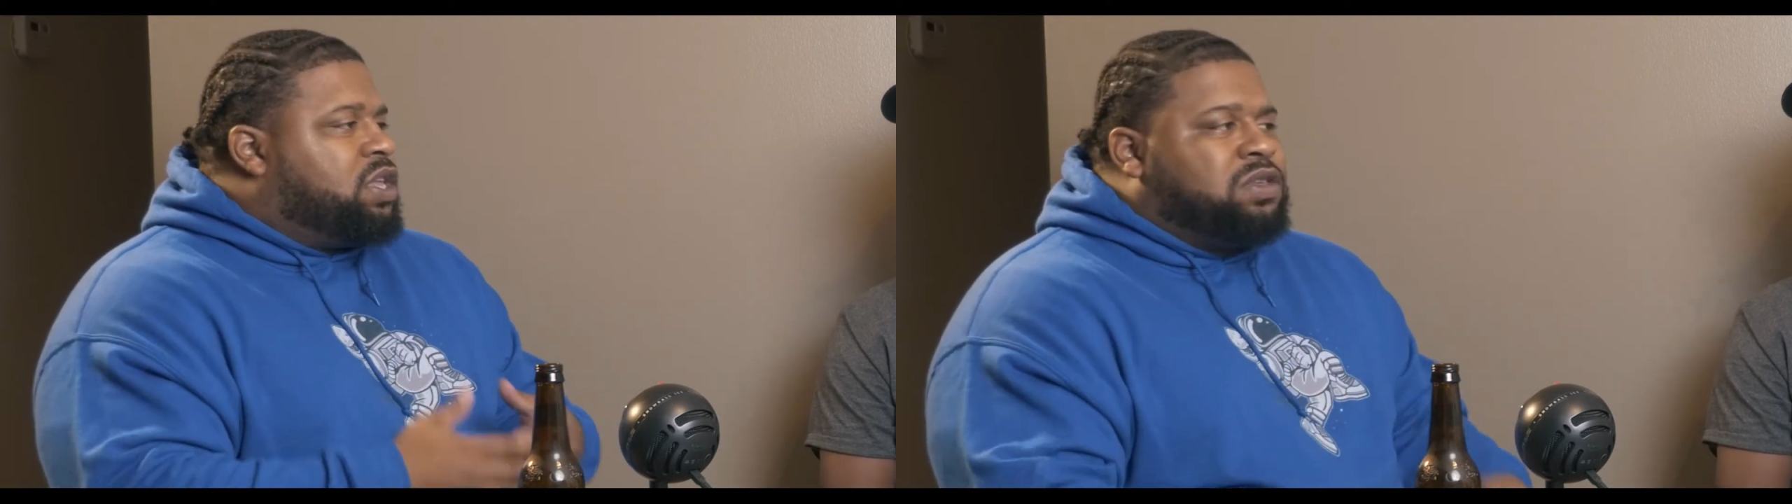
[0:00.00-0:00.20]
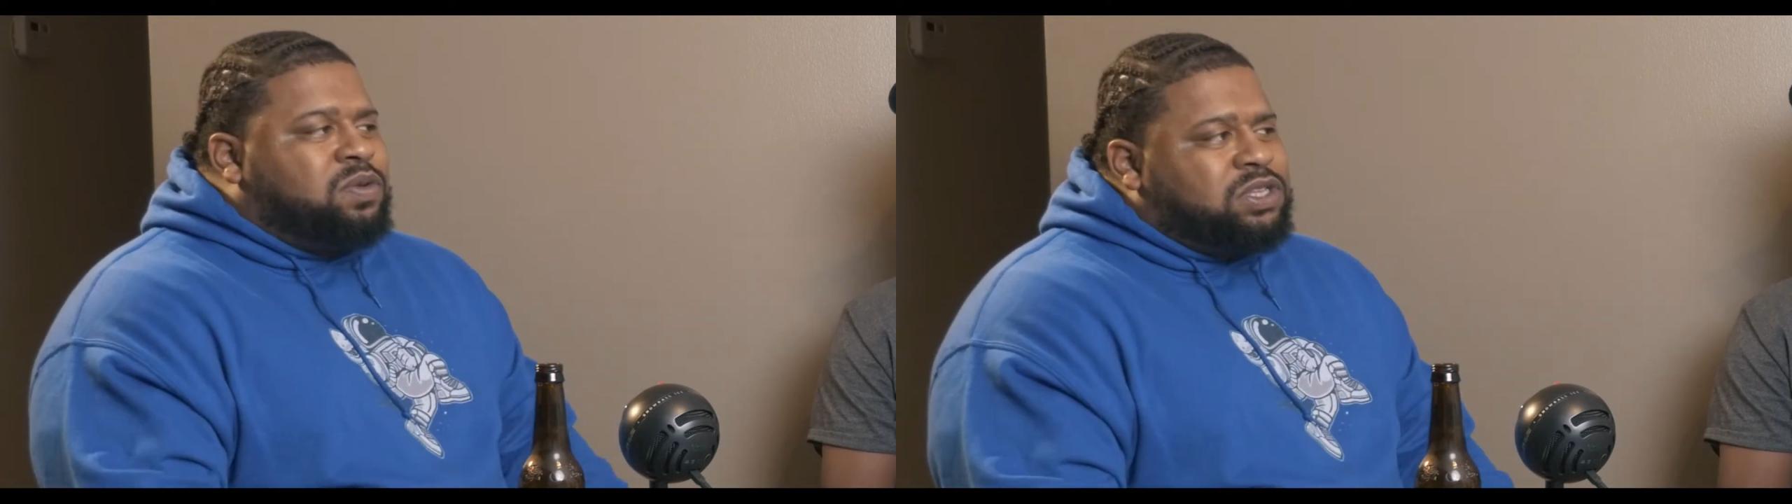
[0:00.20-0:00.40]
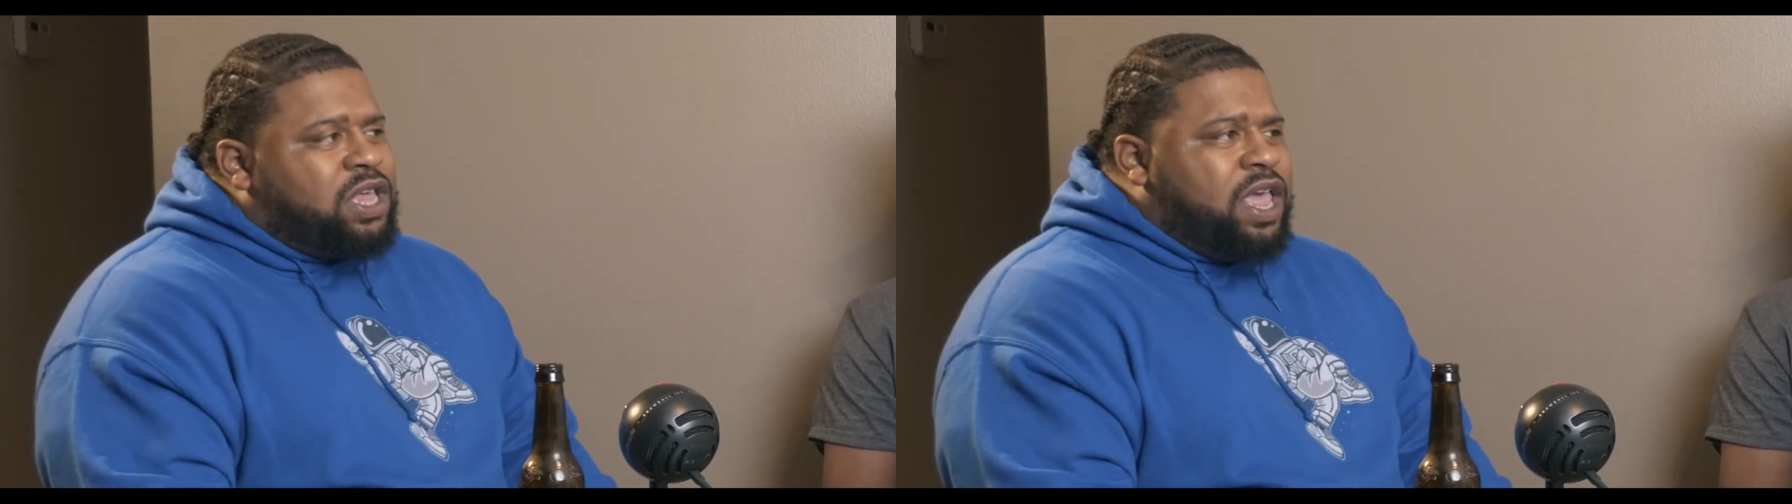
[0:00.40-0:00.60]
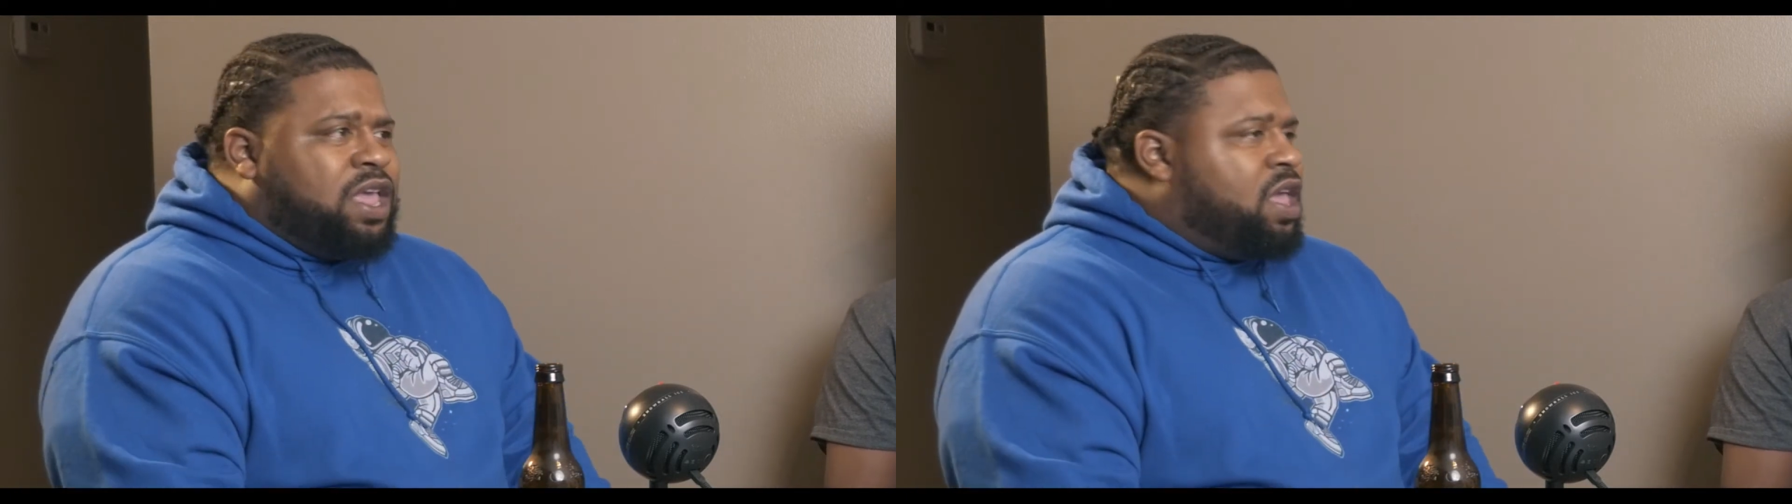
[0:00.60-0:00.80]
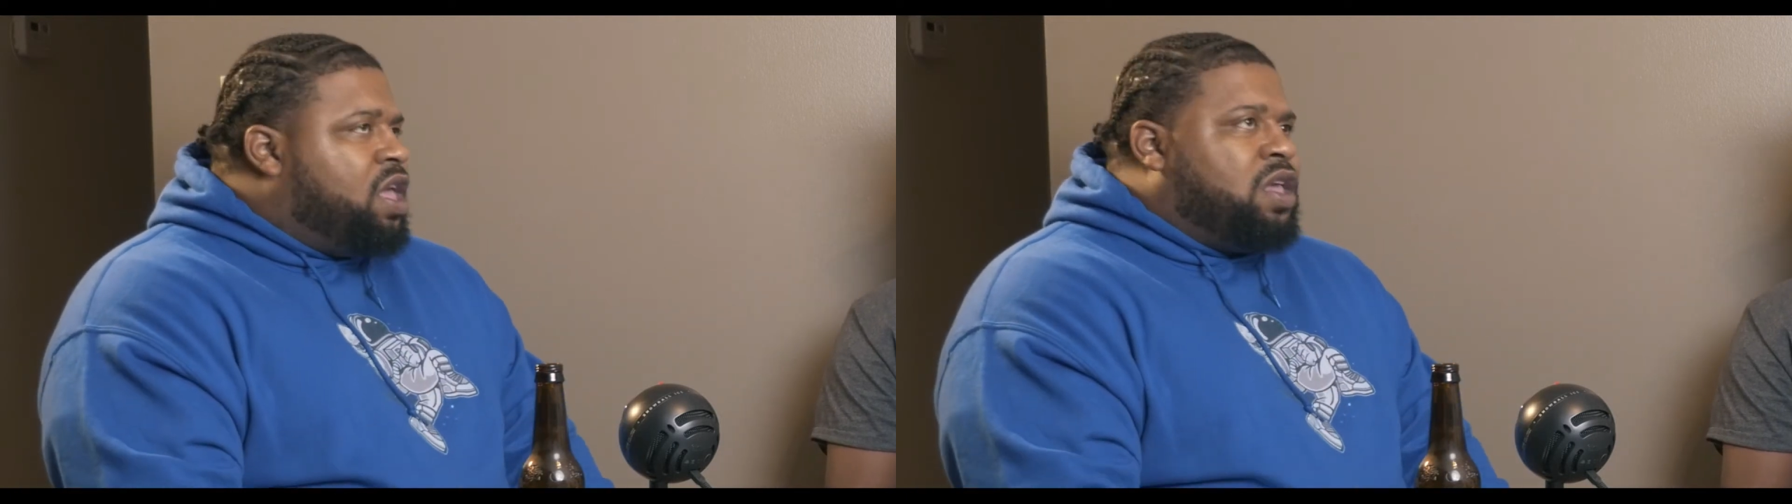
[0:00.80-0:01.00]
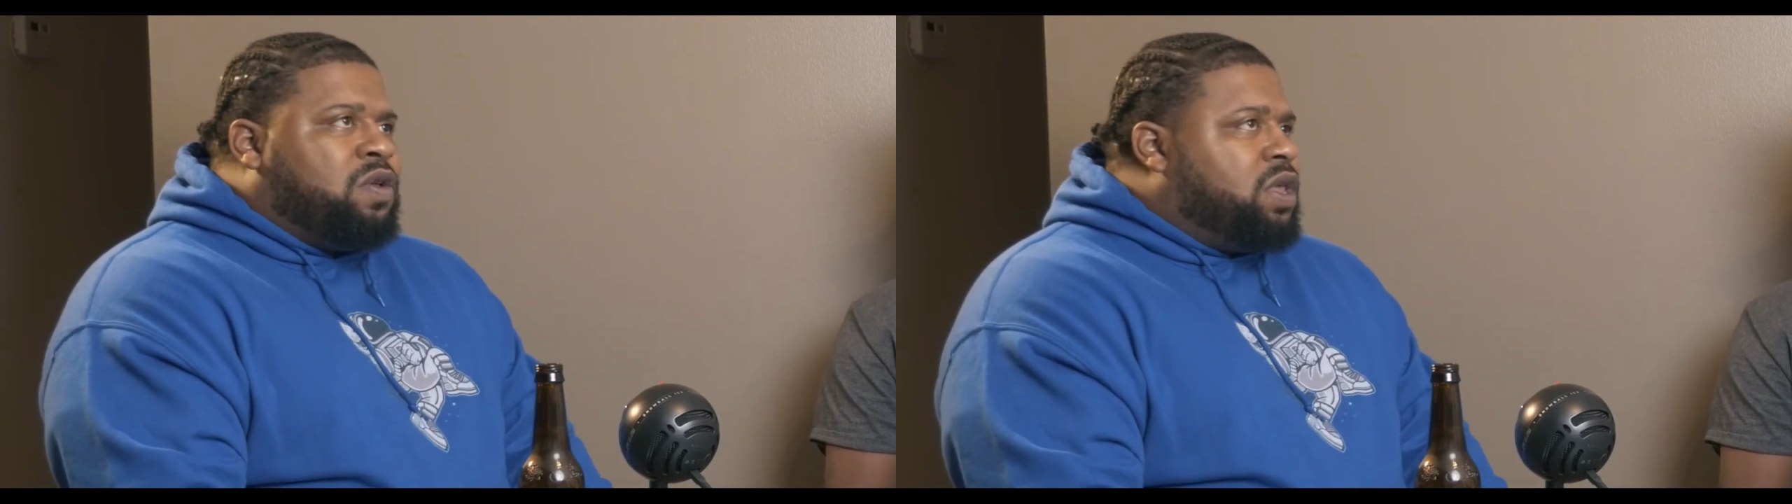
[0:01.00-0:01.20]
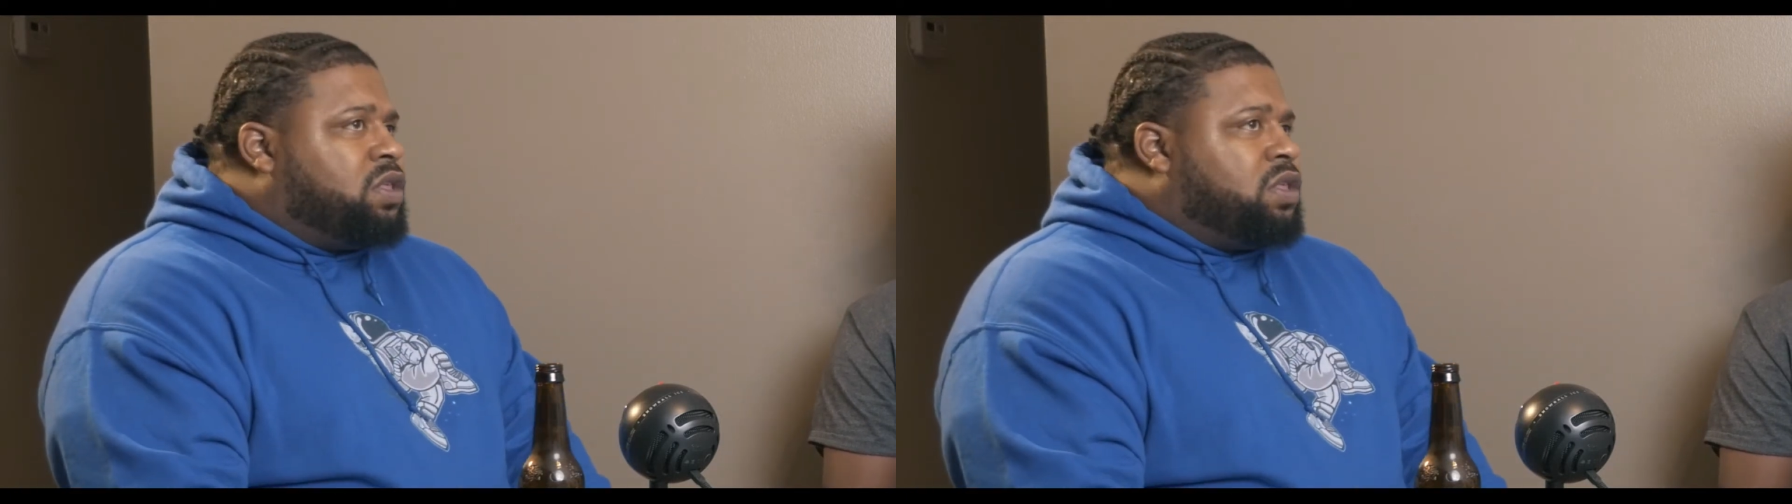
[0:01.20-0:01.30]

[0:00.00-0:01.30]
So it's like you need